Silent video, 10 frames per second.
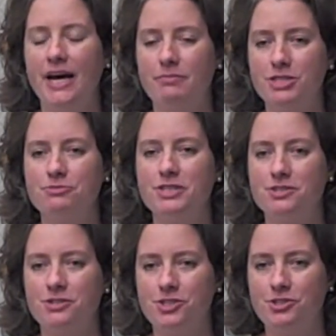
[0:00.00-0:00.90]
much
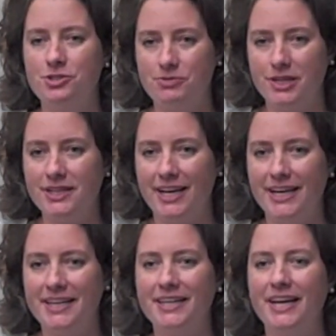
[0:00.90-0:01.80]
research you do
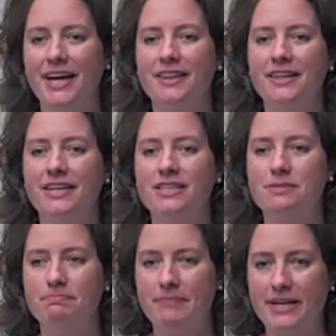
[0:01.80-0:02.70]
online, I think it's
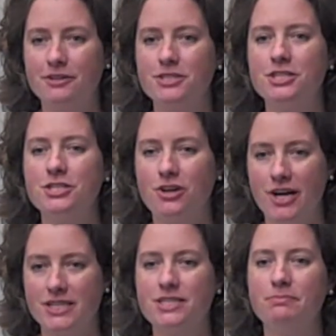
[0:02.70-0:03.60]
better to
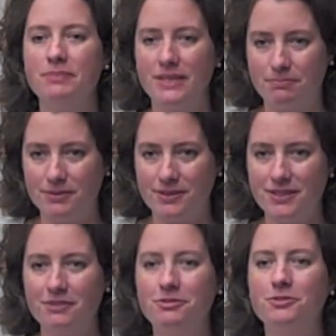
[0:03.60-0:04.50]
talk to people
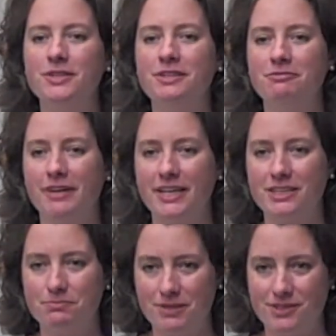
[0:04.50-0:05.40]
if you can find
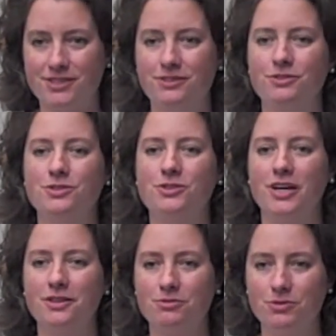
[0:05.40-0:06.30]
a person who's
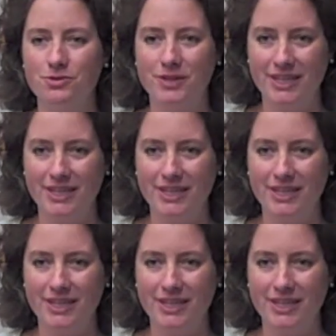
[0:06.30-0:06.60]
gone through